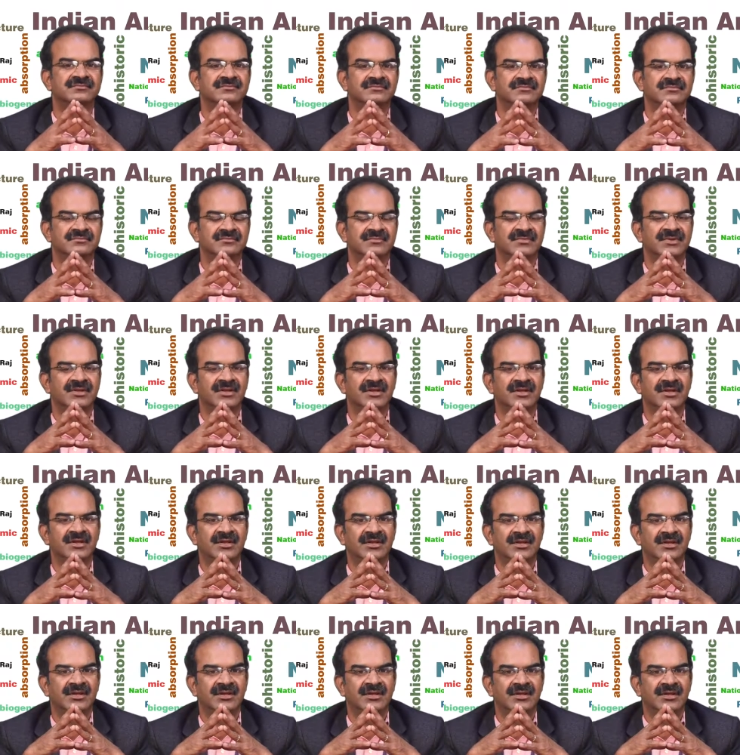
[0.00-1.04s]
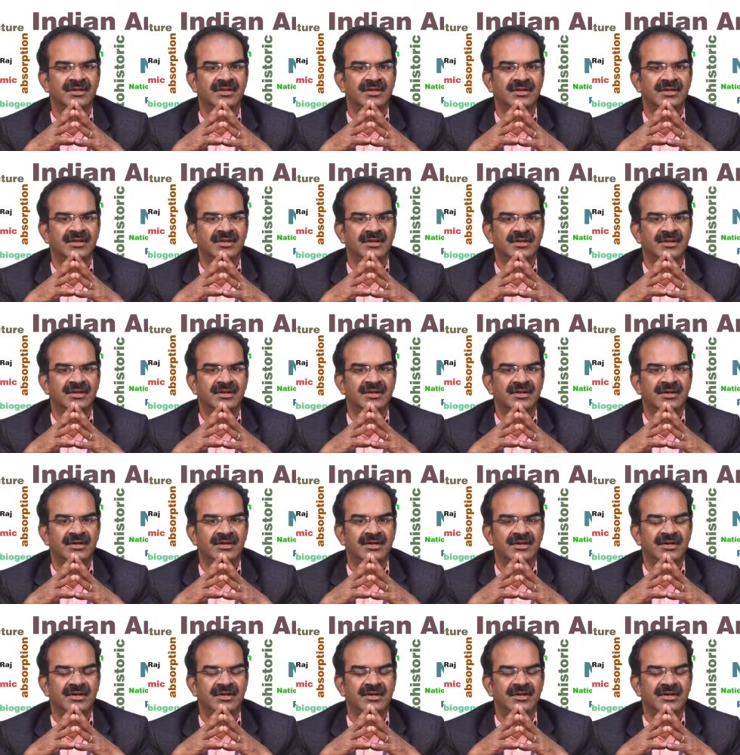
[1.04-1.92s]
(silence)